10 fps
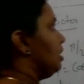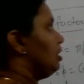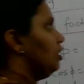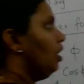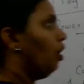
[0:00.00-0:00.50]

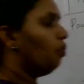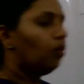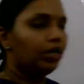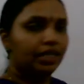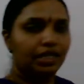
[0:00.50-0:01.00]
as
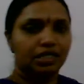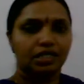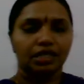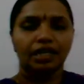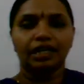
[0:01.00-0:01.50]

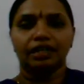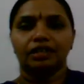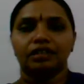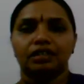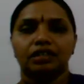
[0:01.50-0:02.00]
wattless current.
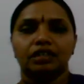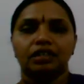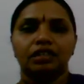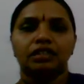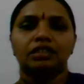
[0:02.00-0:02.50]

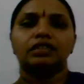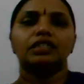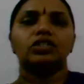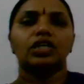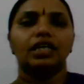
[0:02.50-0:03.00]

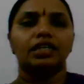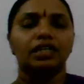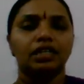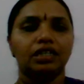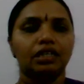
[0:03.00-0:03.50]
Such current
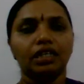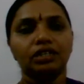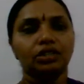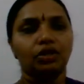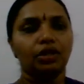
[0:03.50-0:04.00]

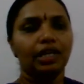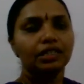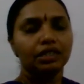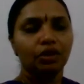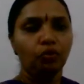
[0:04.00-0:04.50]
is known
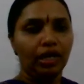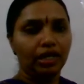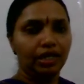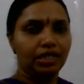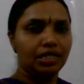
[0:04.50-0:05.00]
as
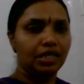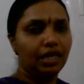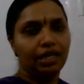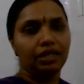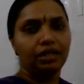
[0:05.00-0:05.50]
wattless
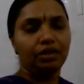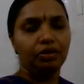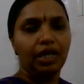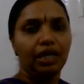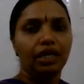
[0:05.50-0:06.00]
current.
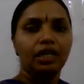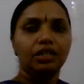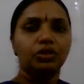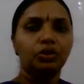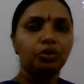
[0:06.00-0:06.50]
Okay,
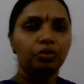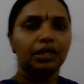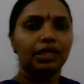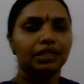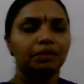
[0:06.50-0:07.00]
so
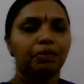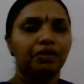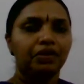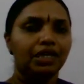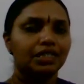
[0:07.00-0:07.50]
that is the
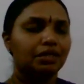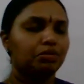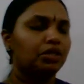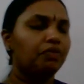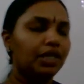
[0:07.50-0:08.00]
power
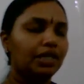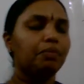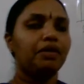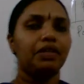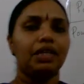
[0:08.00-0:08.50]
consumption. When the
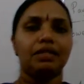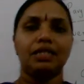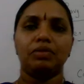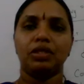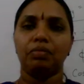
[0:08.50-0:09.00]
power
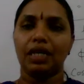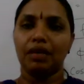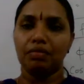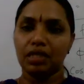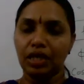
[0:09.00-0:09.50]
consumption
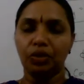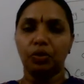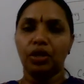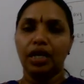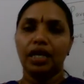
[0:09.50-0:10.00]
becomes 0,
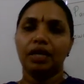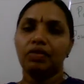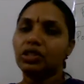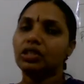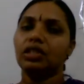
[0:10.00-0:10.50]
in
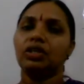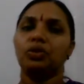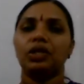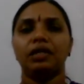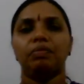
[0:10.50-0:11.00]
which
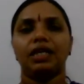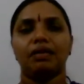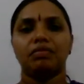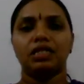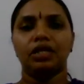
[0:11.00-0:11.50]
circuit it
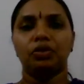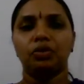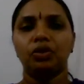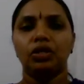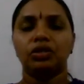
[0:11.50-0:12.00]
becomes
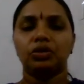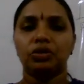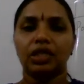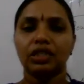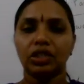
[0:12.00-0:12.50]
0, so
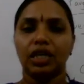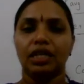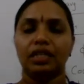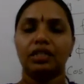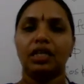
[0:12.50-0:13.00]
such
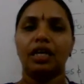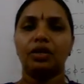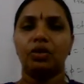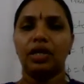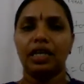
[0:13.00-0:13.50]
currents are
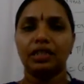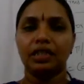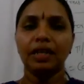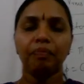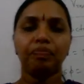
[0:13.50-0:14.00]
known as
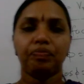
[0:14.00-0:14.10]
the